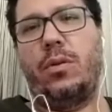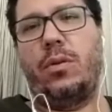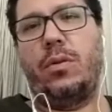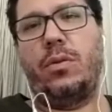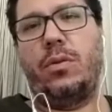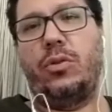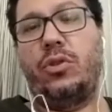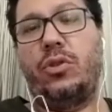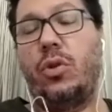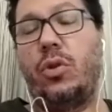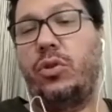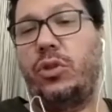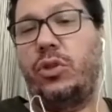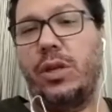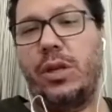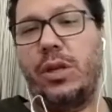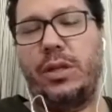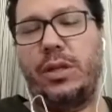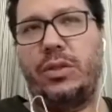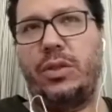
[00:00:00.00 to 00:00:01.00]

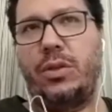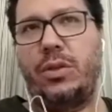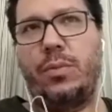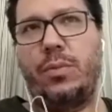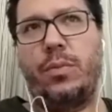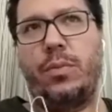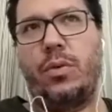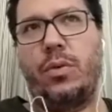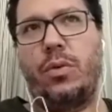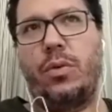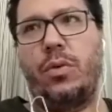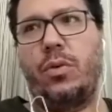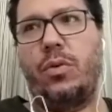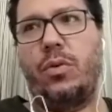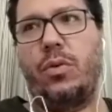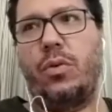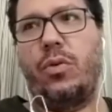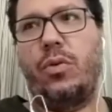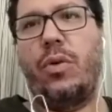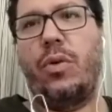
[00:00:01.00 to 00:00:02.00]
socialism
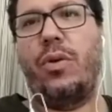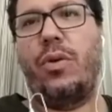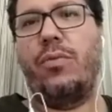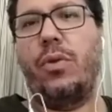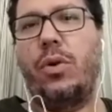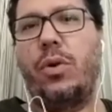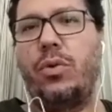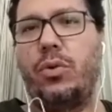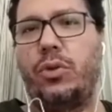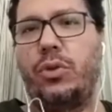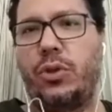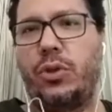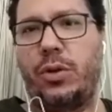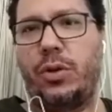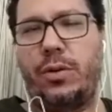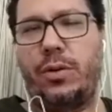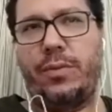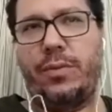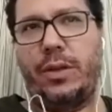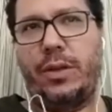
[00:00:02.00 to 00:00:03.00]
or a revolution
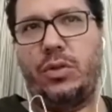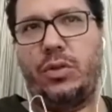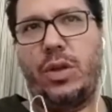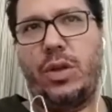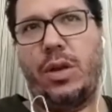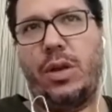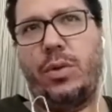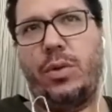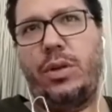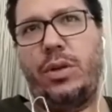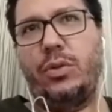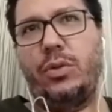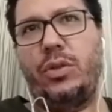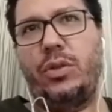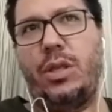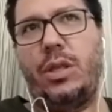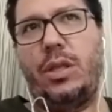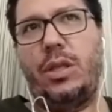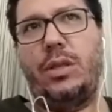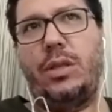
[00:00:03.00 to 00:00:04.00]
in Venezuela. When you see
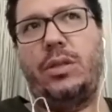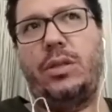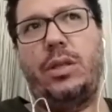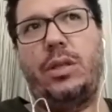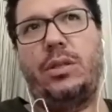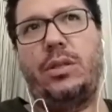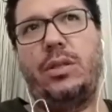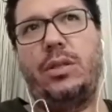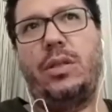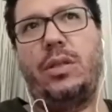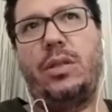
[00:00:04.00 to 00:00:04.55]
this, this is the